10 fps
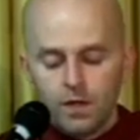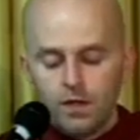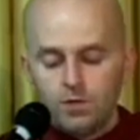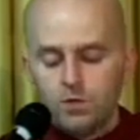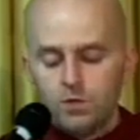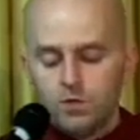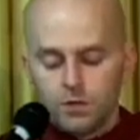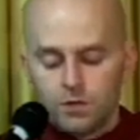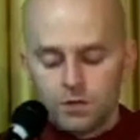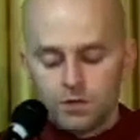he's using
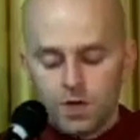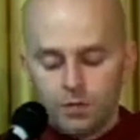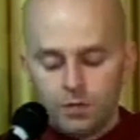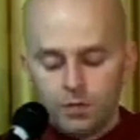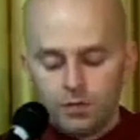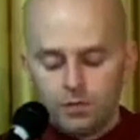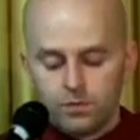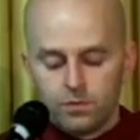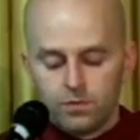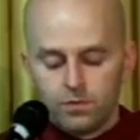this example
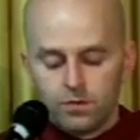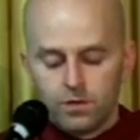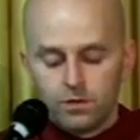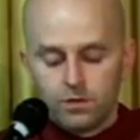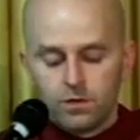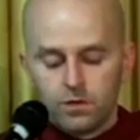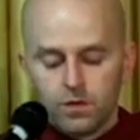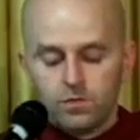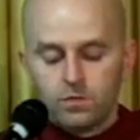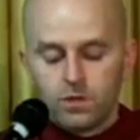
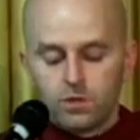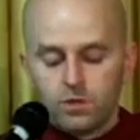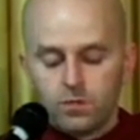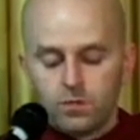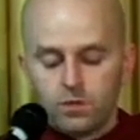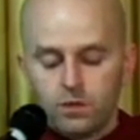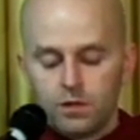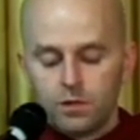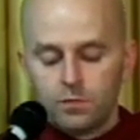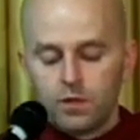of sexual
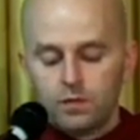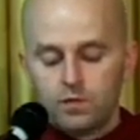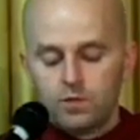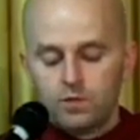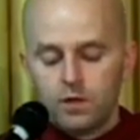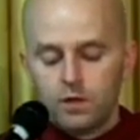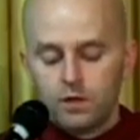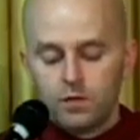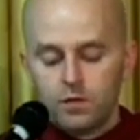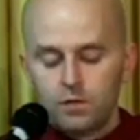misconduct because it's
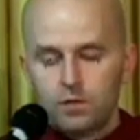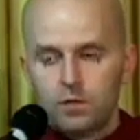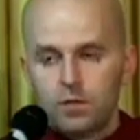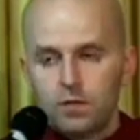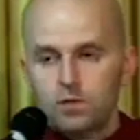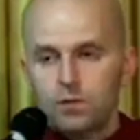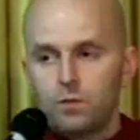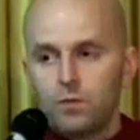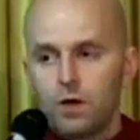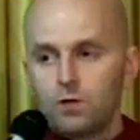very
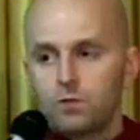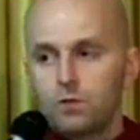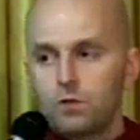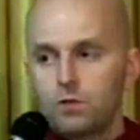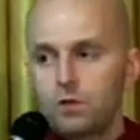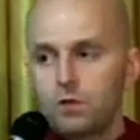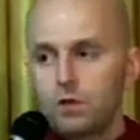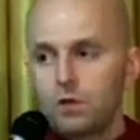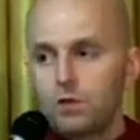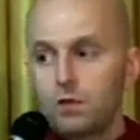powerful,
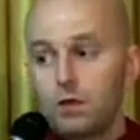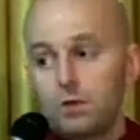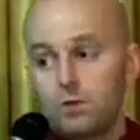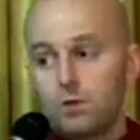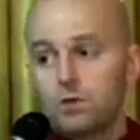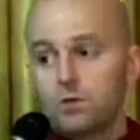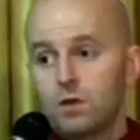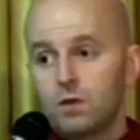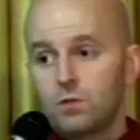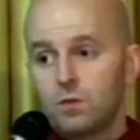and it's also
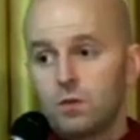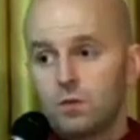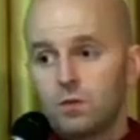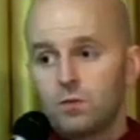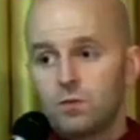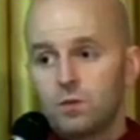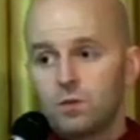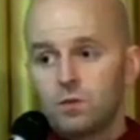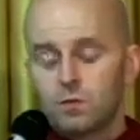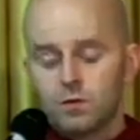very important, of
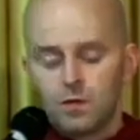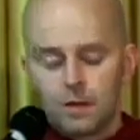course.